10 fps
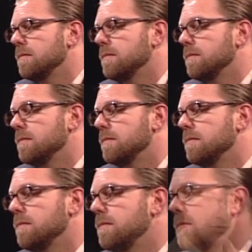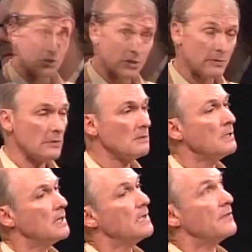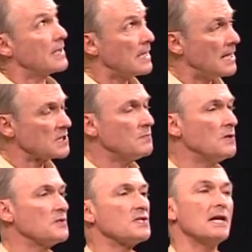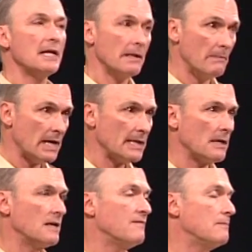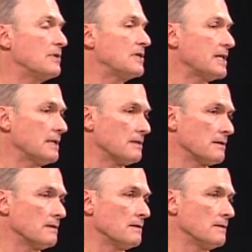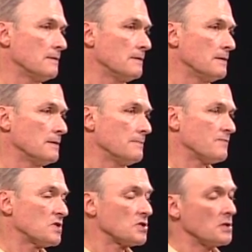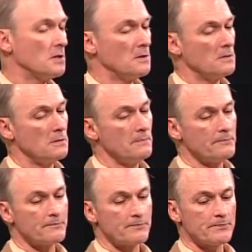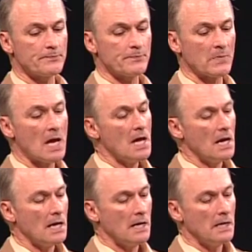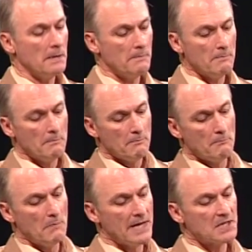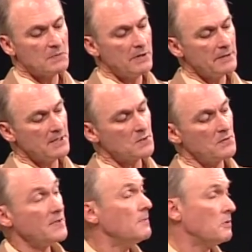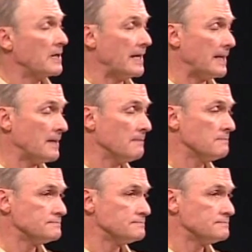of life in general, the cosmos, and my life in particular. So, my experience with Ibogaine,